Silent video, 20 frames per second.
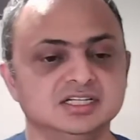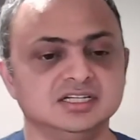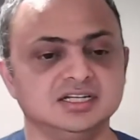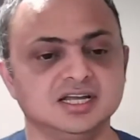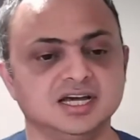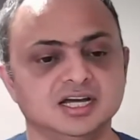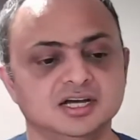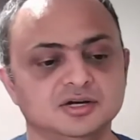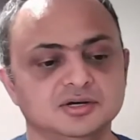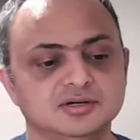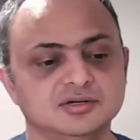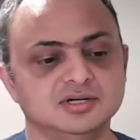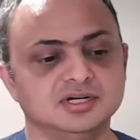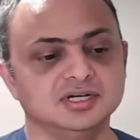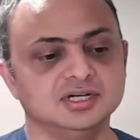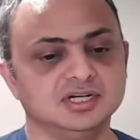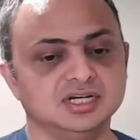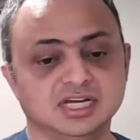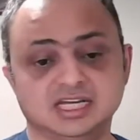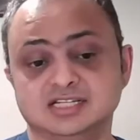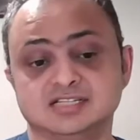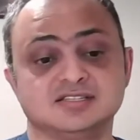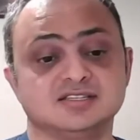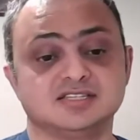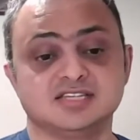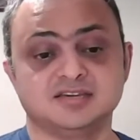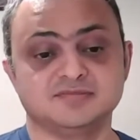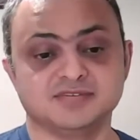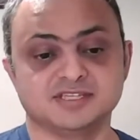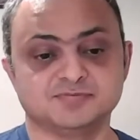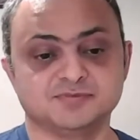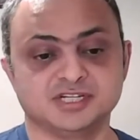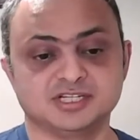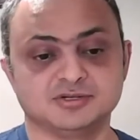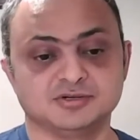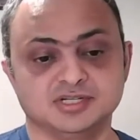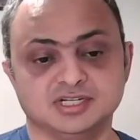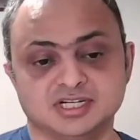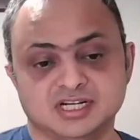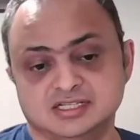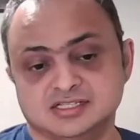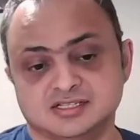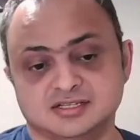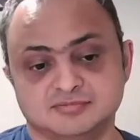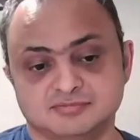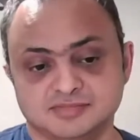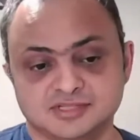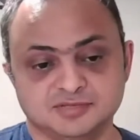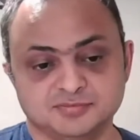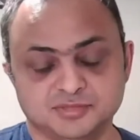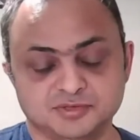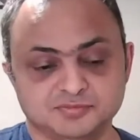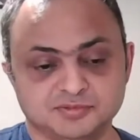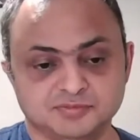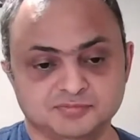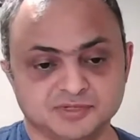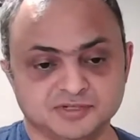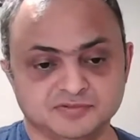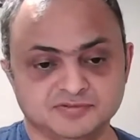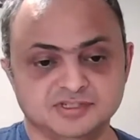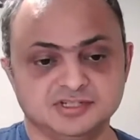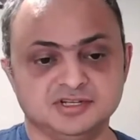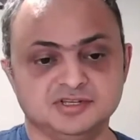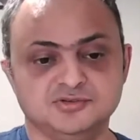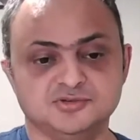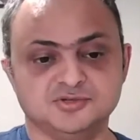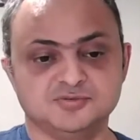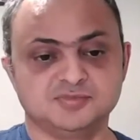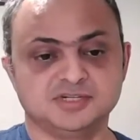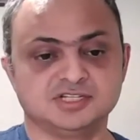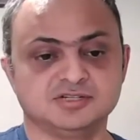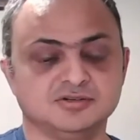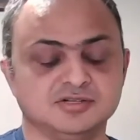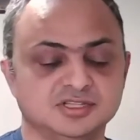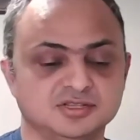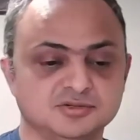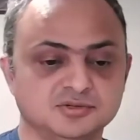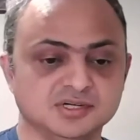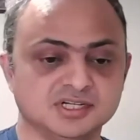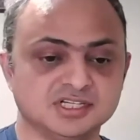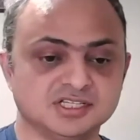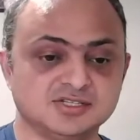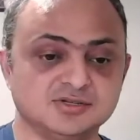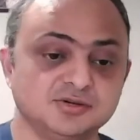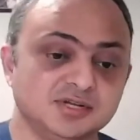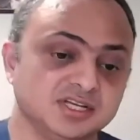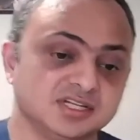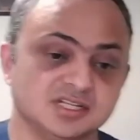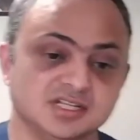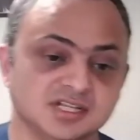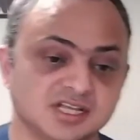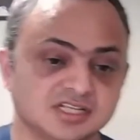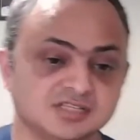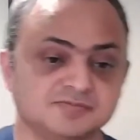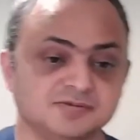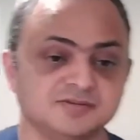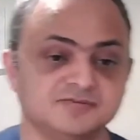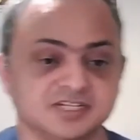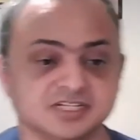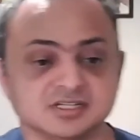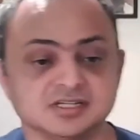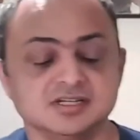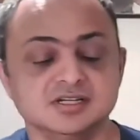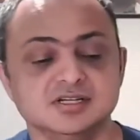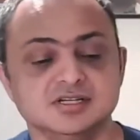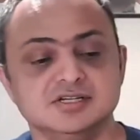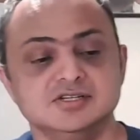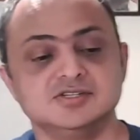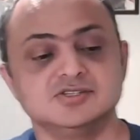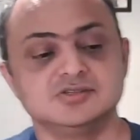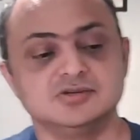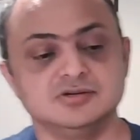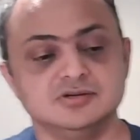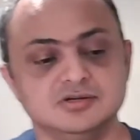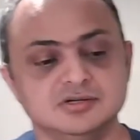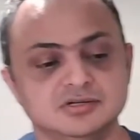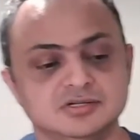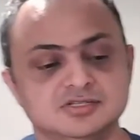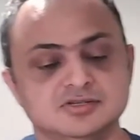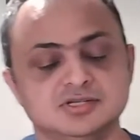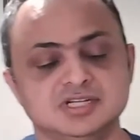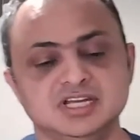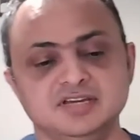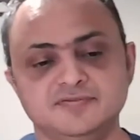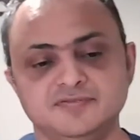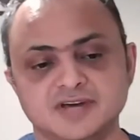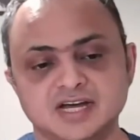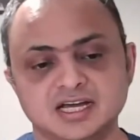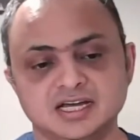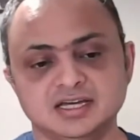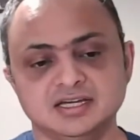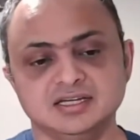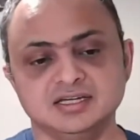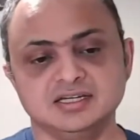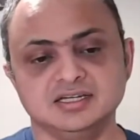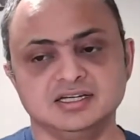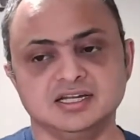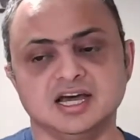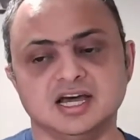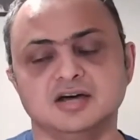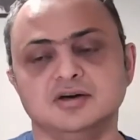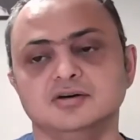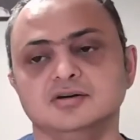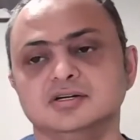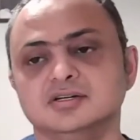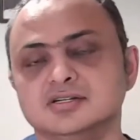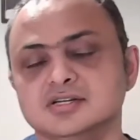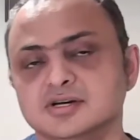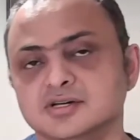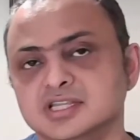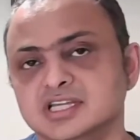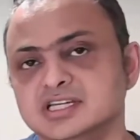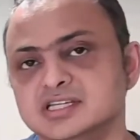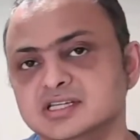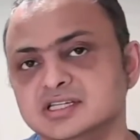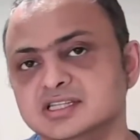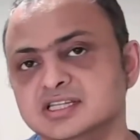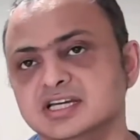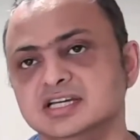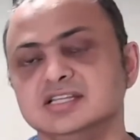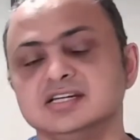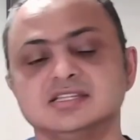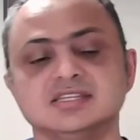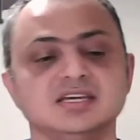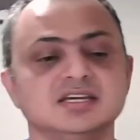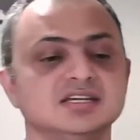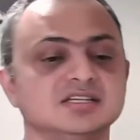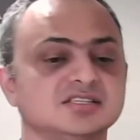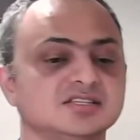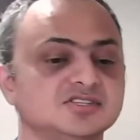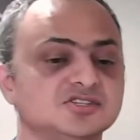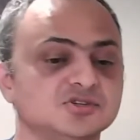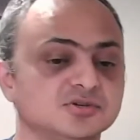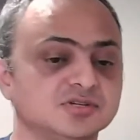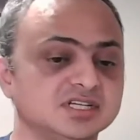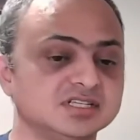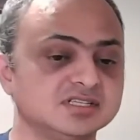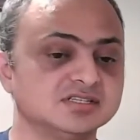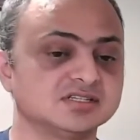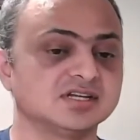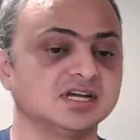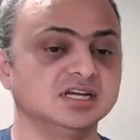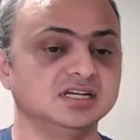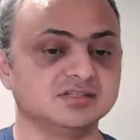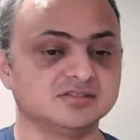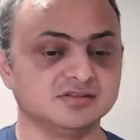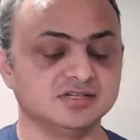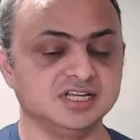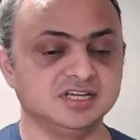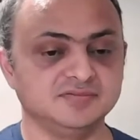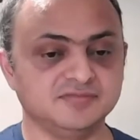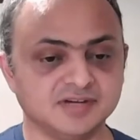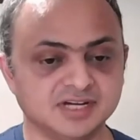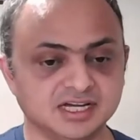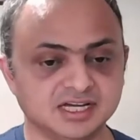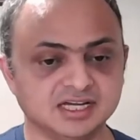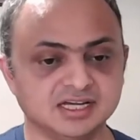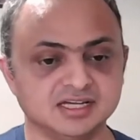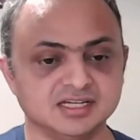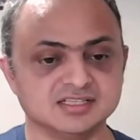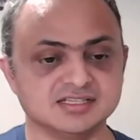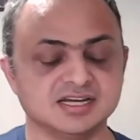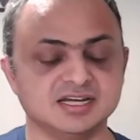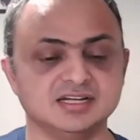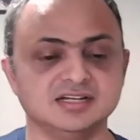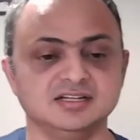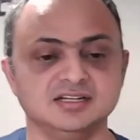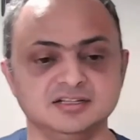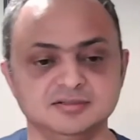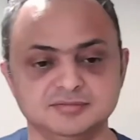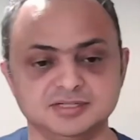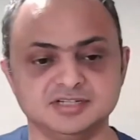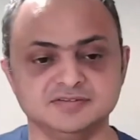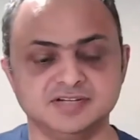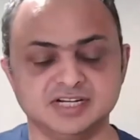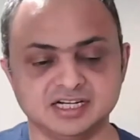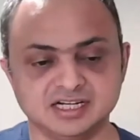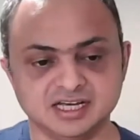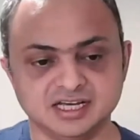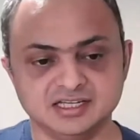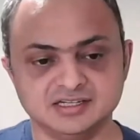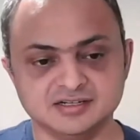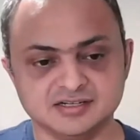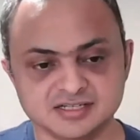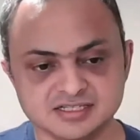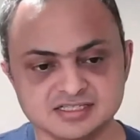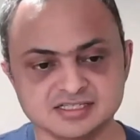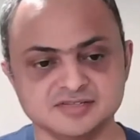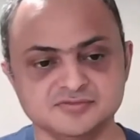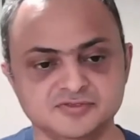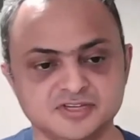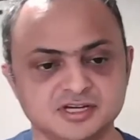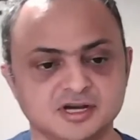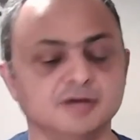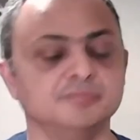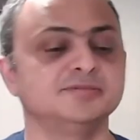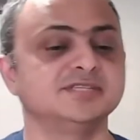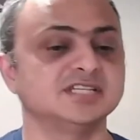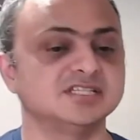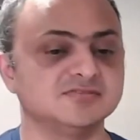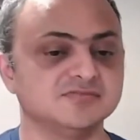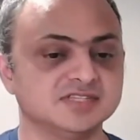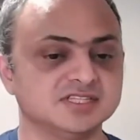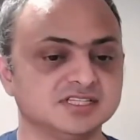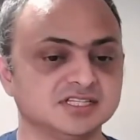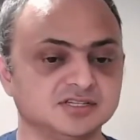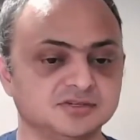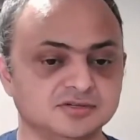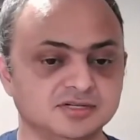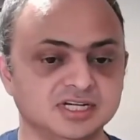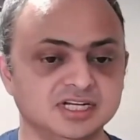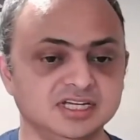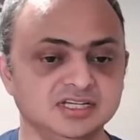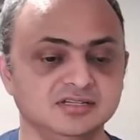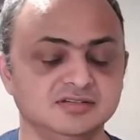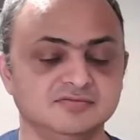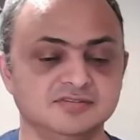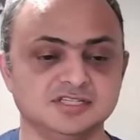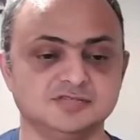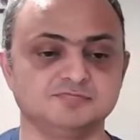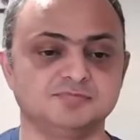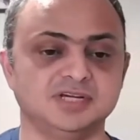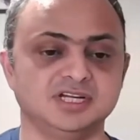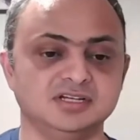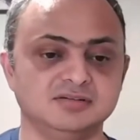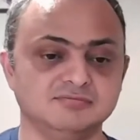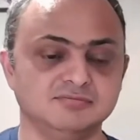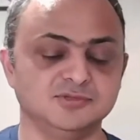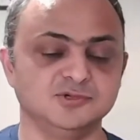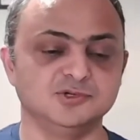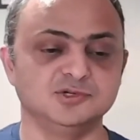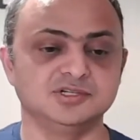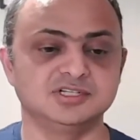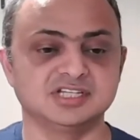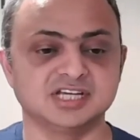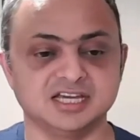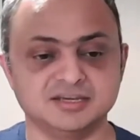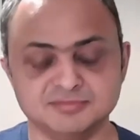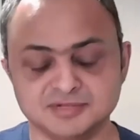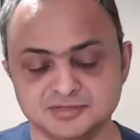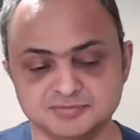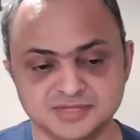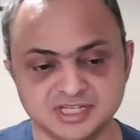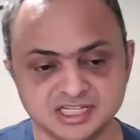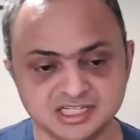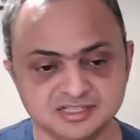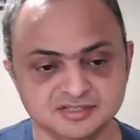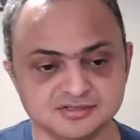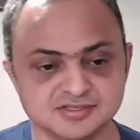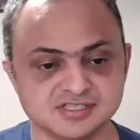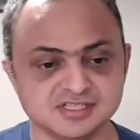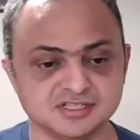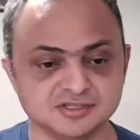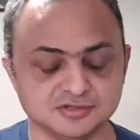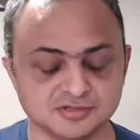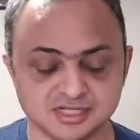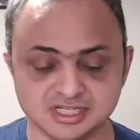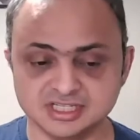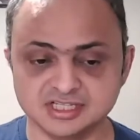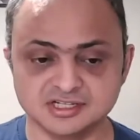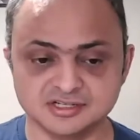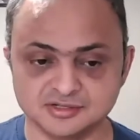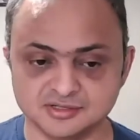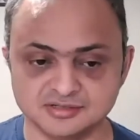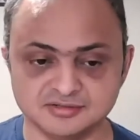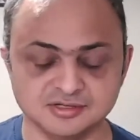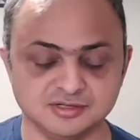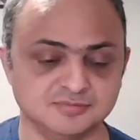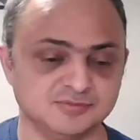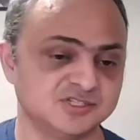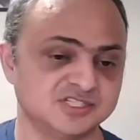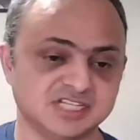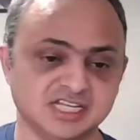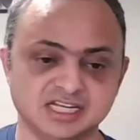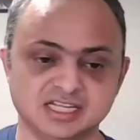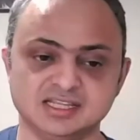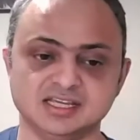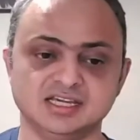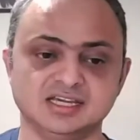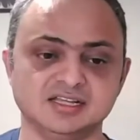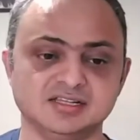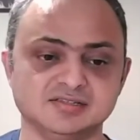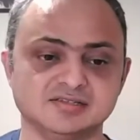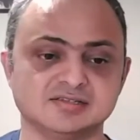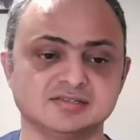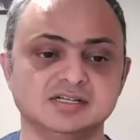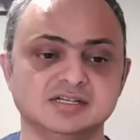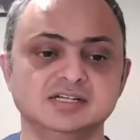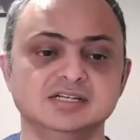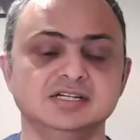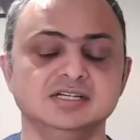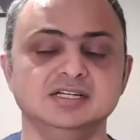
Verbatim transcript: Now, uh, and it's the same as Bitcoin, right? Some some people prefer to use Bitcoin through a custodian, and that's perfect. So so DeFi uh, now uh, on the the other thing is insurance, right? So DeFi has had a little bit of headline risk. We obsess with security. We spend more time and money on security than on almost anything else.